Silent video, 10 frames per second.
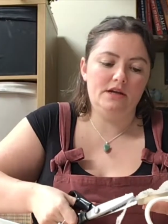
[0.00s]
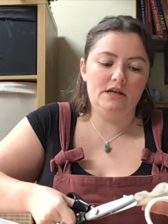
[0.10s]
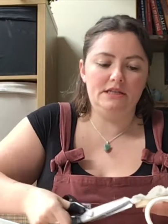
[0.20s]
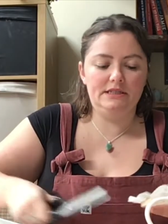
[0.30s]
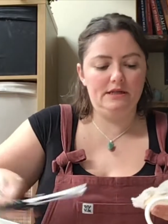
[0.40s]

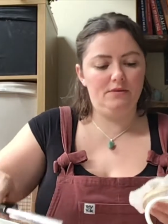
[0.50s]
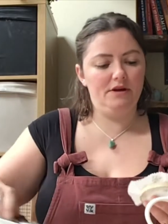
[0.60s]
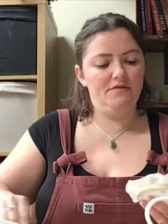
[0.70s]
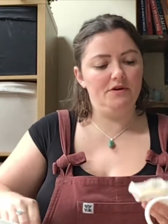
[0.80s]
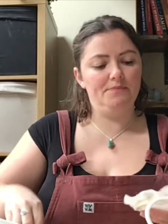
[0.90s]
what
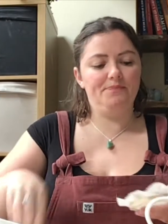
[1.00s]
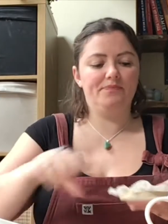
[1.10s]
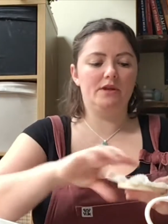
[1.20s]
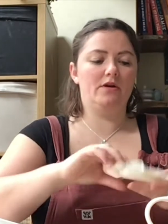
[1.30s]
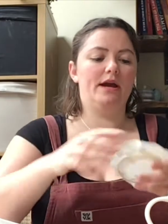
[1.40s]
you've done.
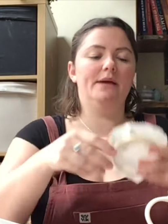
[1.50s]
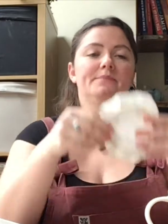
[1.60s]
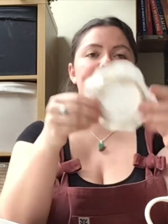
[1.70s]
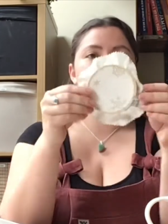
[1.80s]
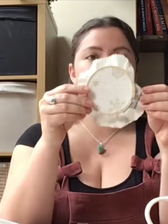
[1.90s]
Okay,
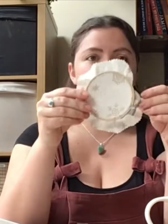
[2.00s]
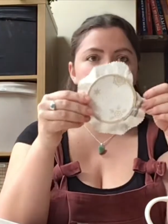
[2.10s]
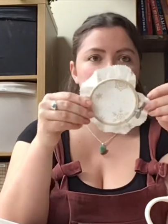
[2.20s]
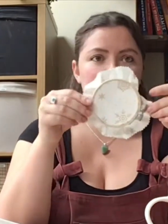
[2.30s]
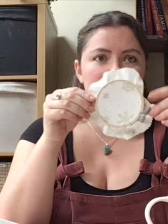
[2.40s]

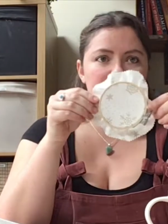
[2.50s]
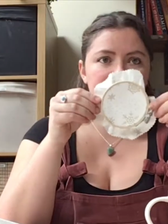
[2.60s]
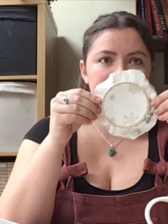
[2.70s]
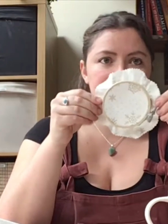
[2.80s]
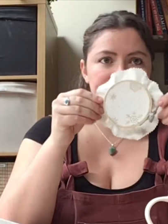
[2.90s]
there you go.
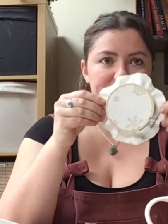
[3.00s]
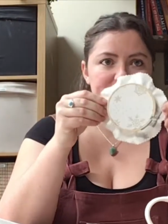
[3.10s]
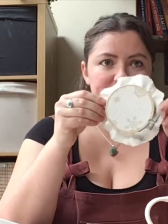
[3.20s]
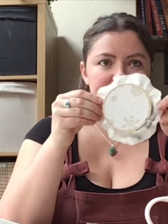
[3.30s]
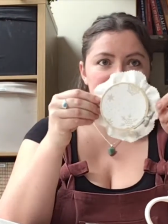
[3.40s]

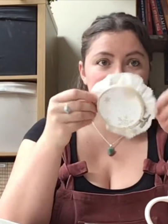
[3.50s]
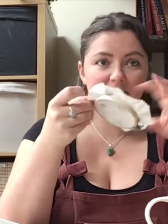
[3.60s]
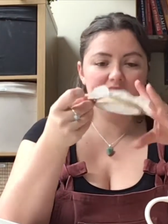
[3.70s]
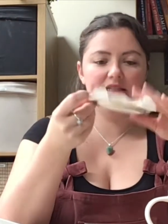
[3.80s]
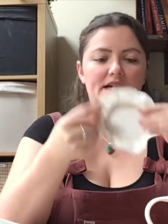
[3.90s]
So can
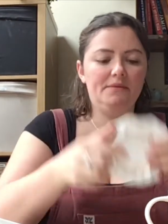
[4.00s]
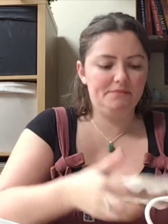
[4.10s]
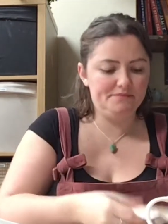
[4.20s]
you see?